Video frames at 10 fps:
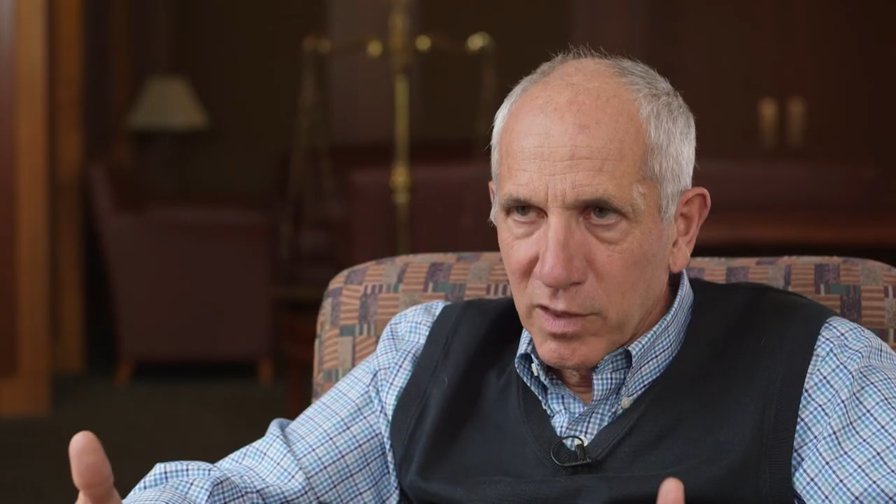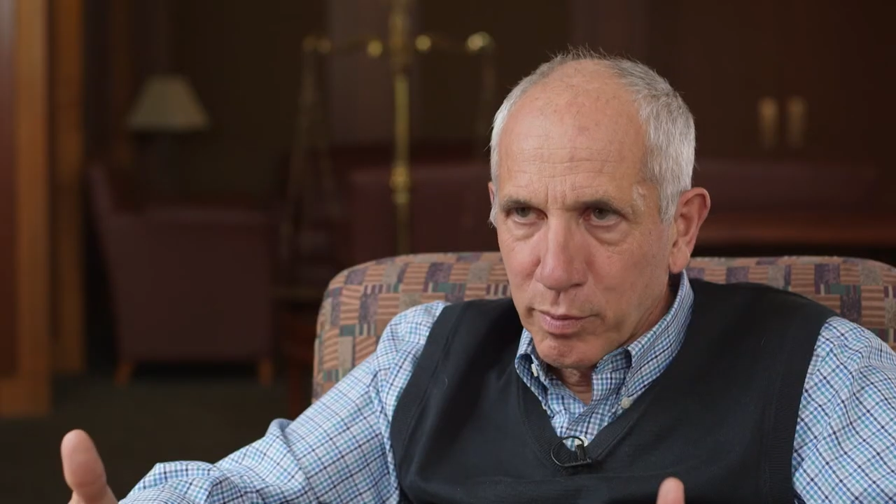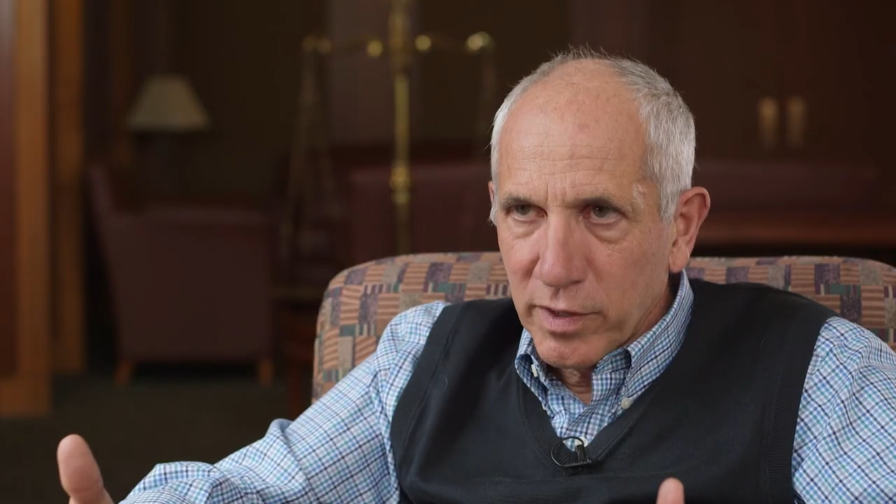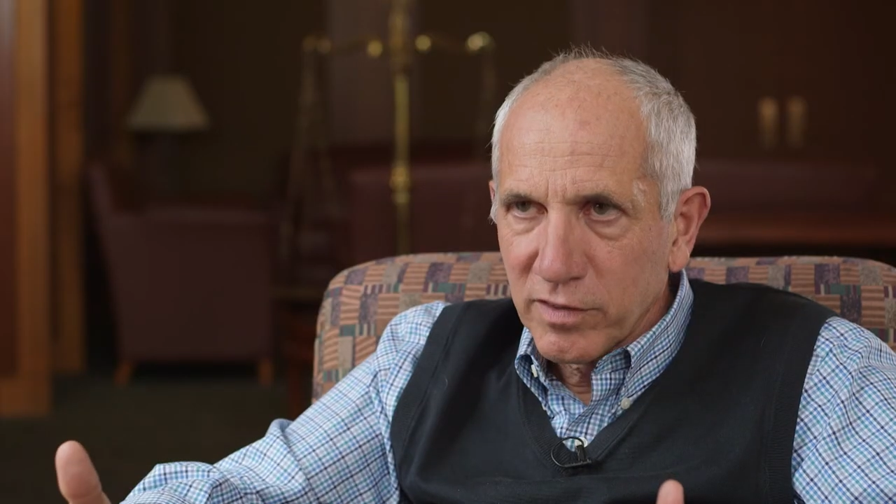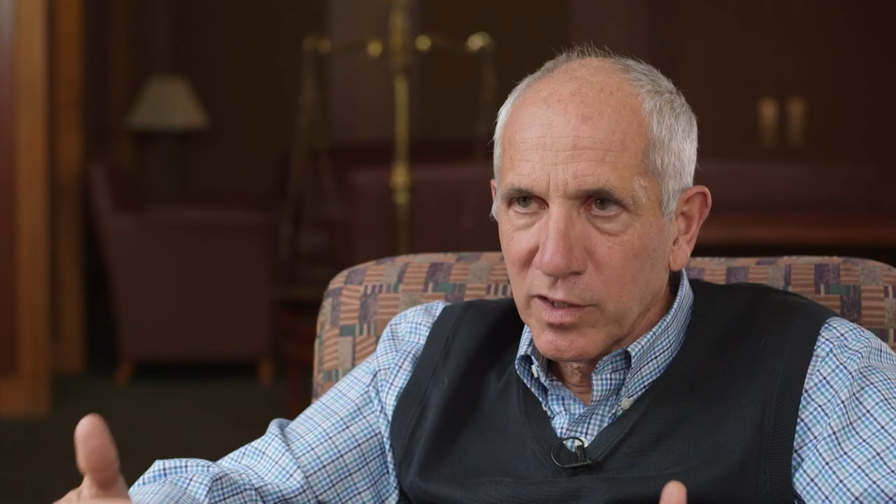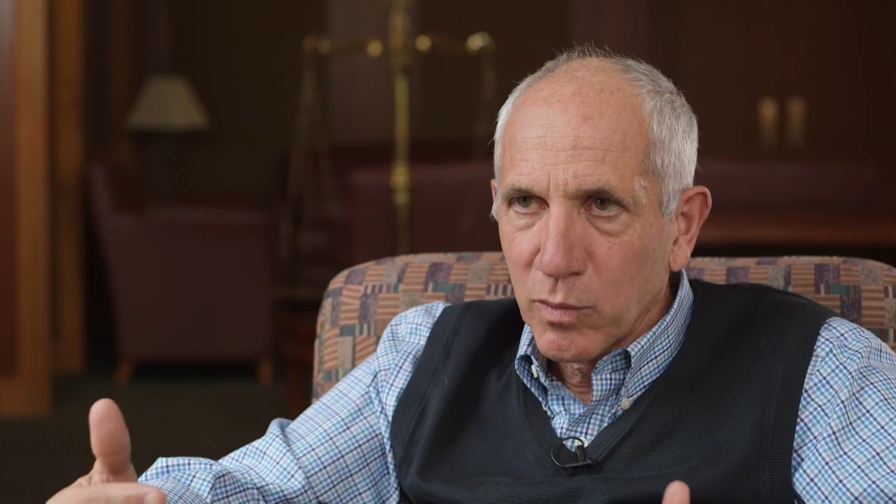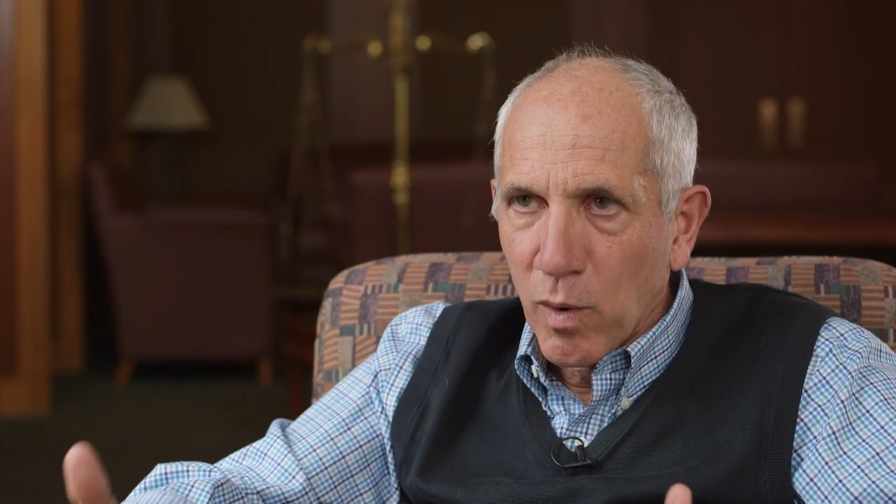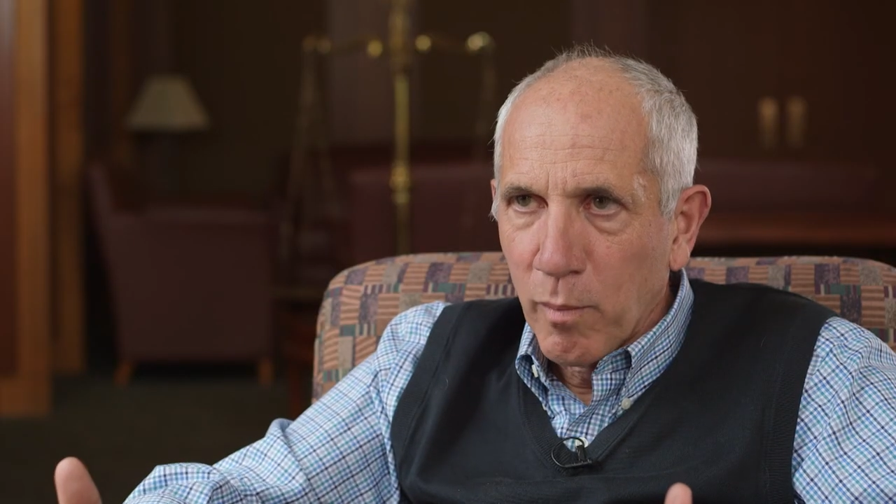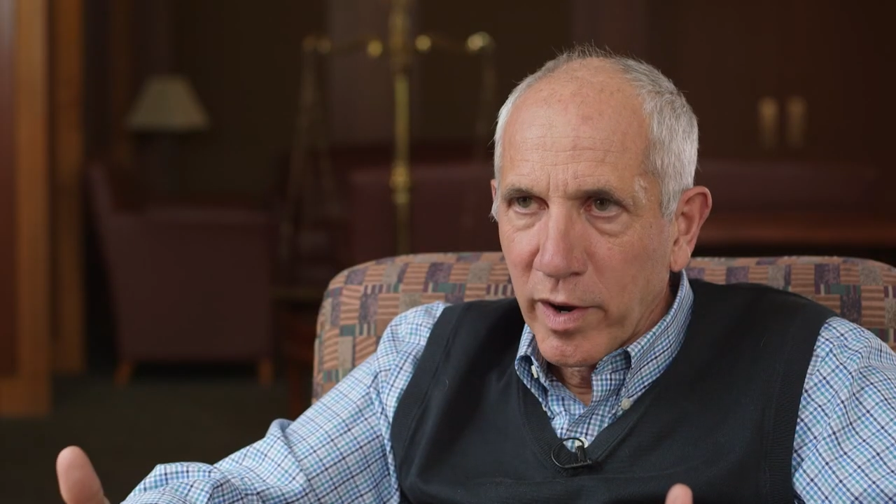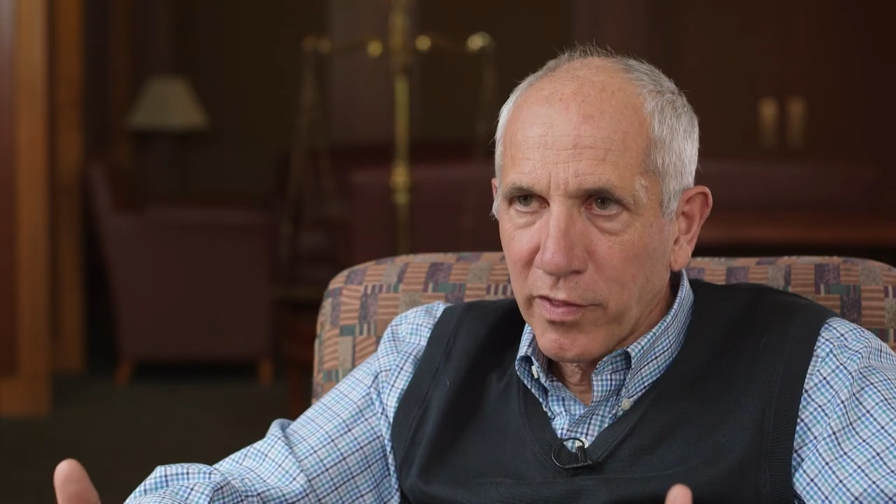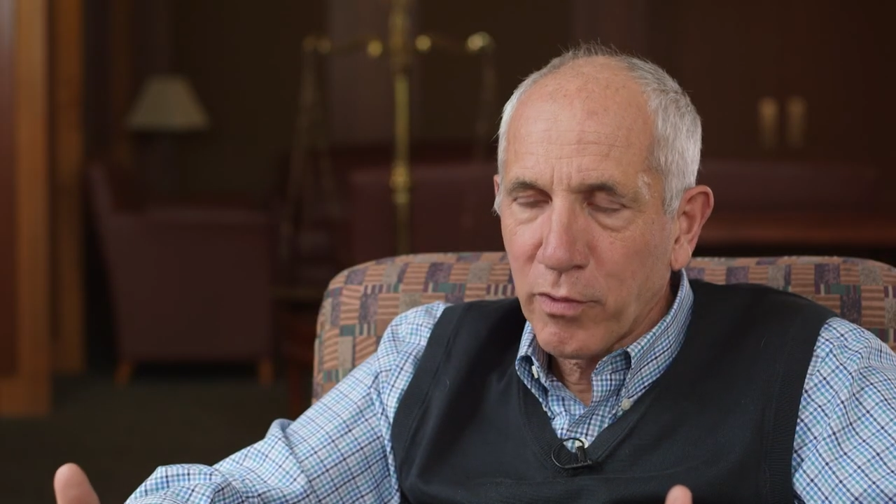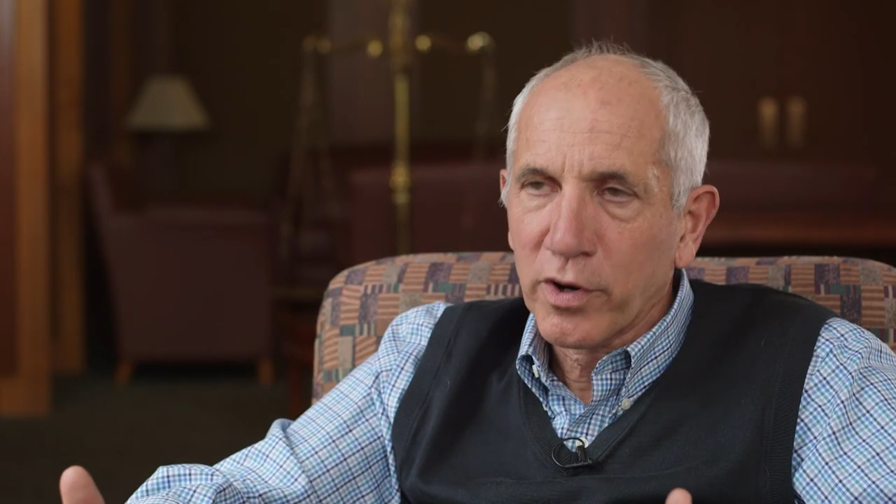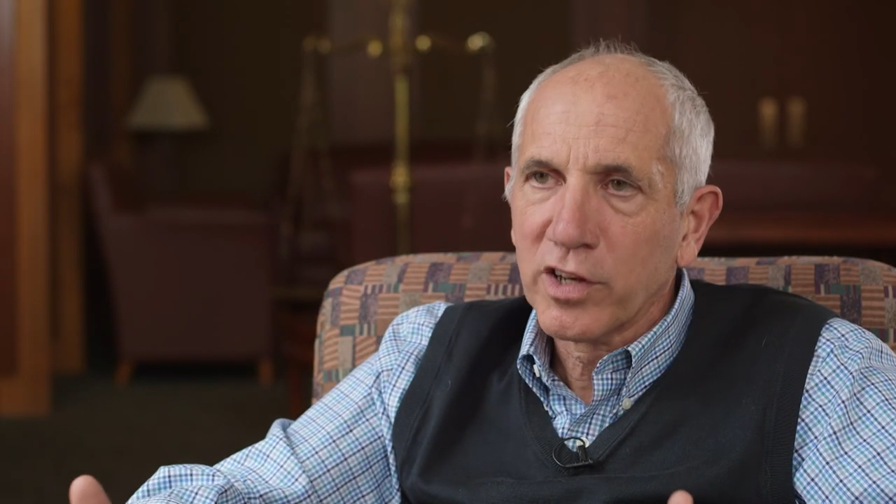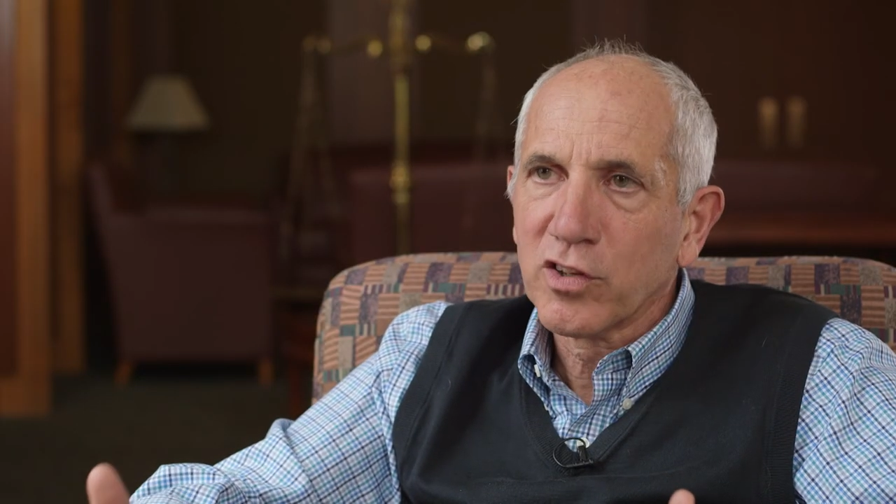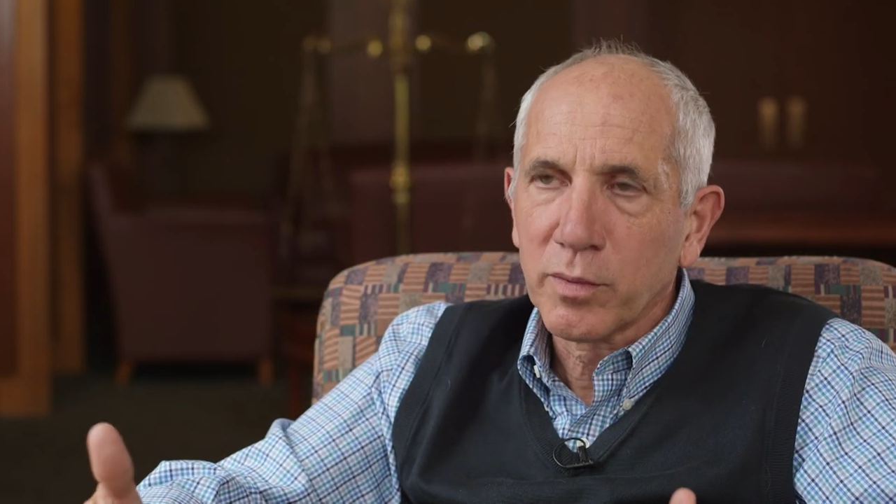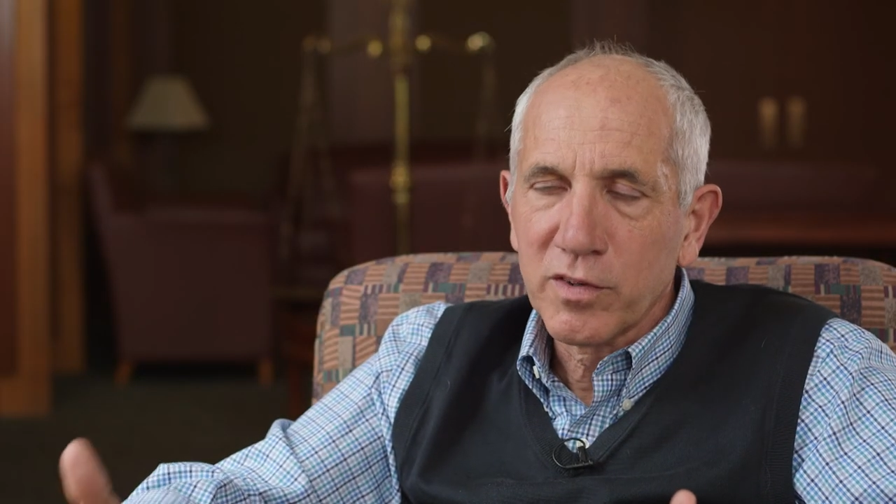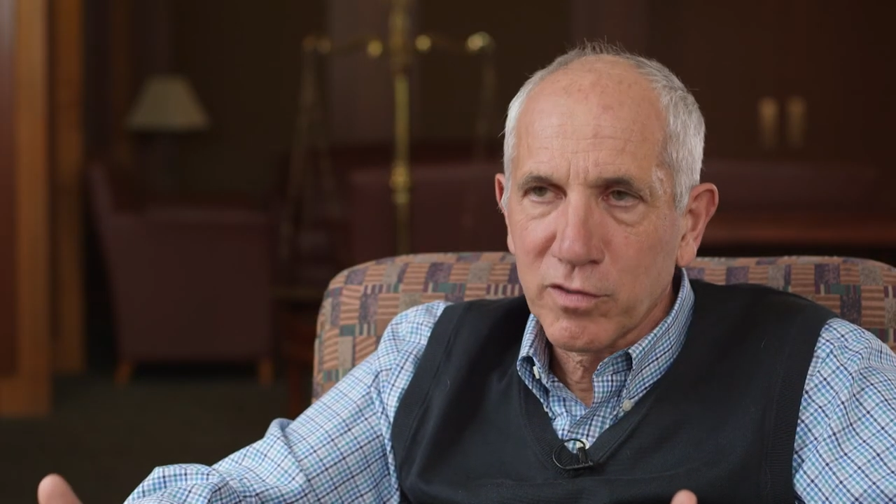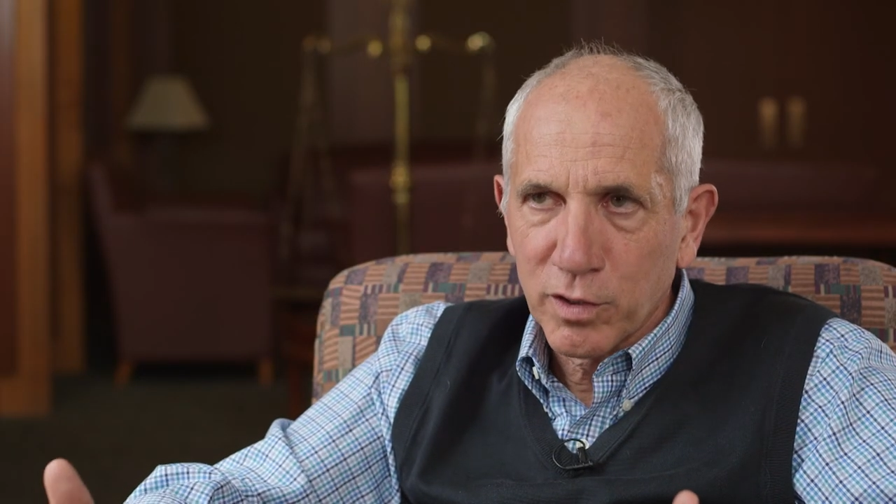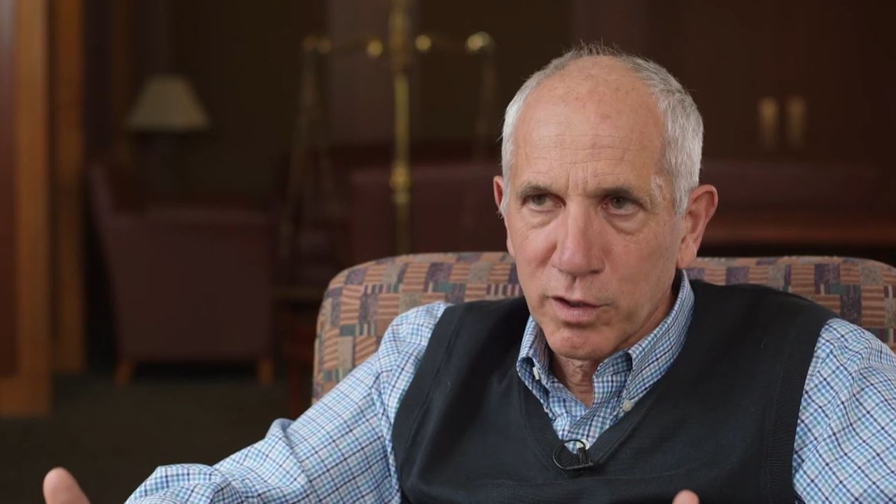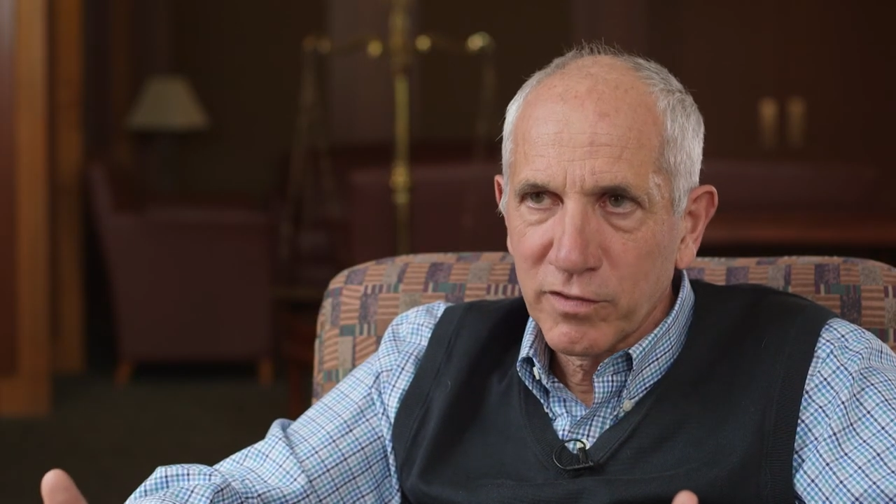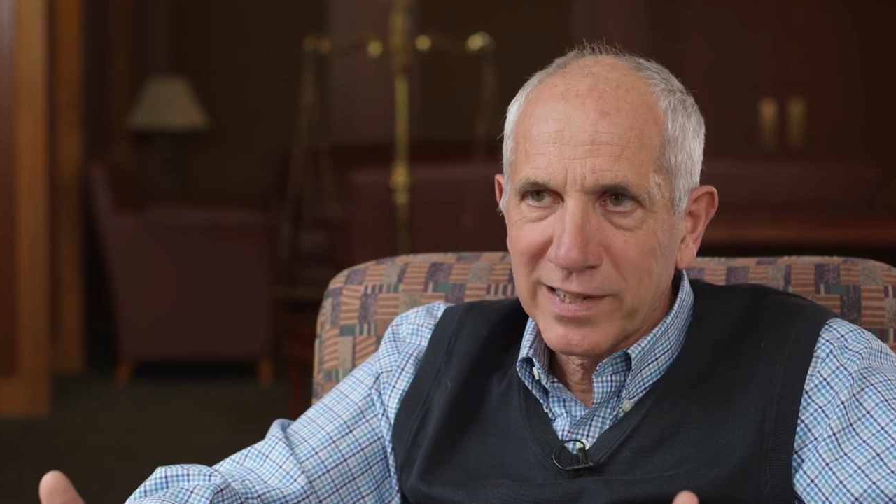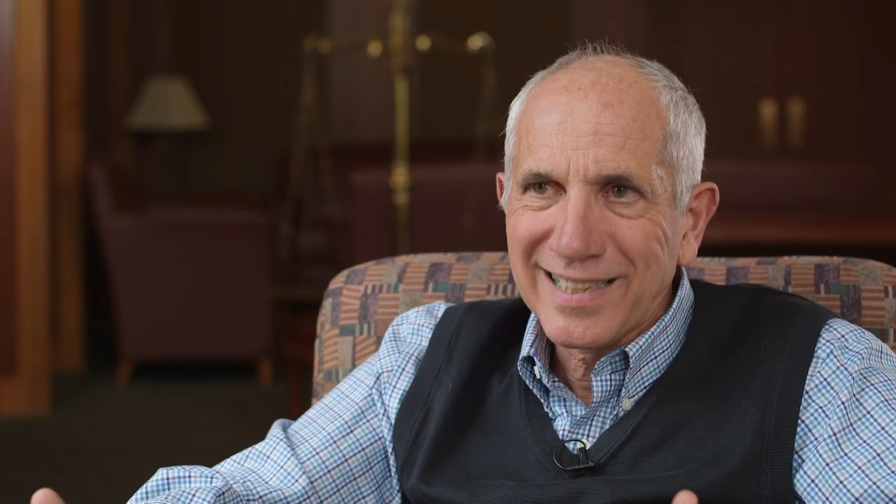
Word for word: the president one-way authority to reserve.